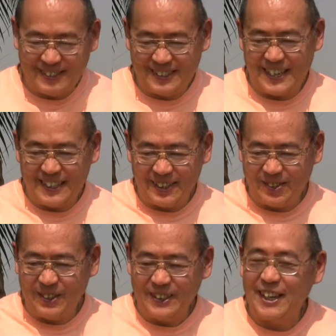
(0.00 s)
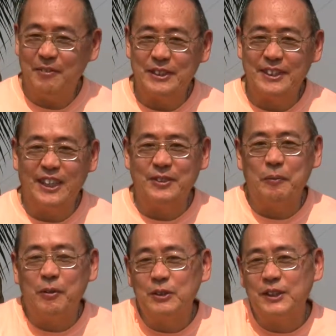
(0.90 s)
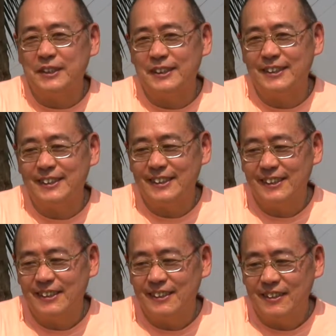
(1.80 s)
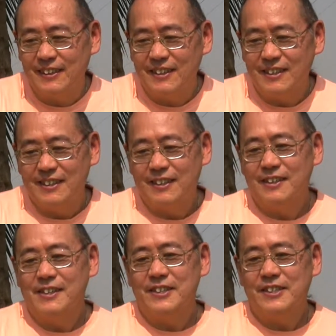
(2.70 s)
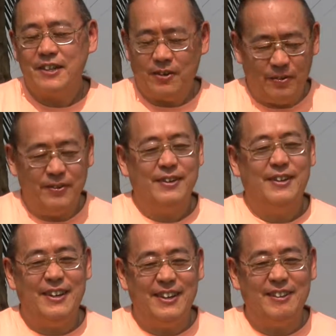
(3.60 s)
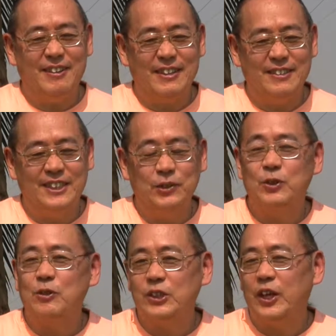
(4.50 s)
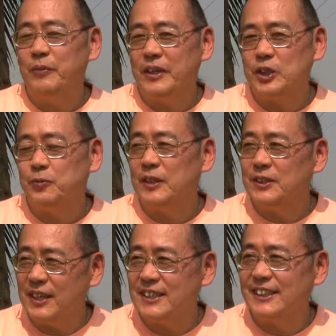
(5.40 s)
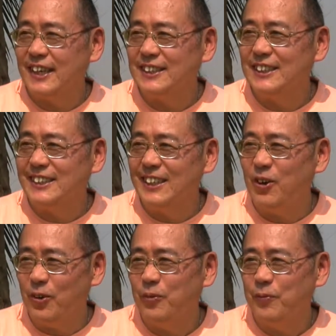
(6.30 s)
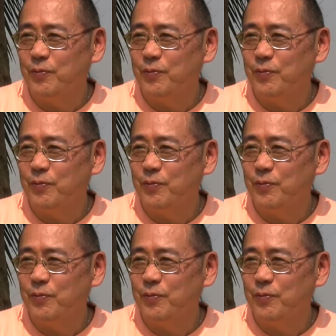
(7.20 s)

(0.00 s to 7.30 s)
chanting the holy name is the ultimate process? So Jiva Goswami explains, yes, that is so.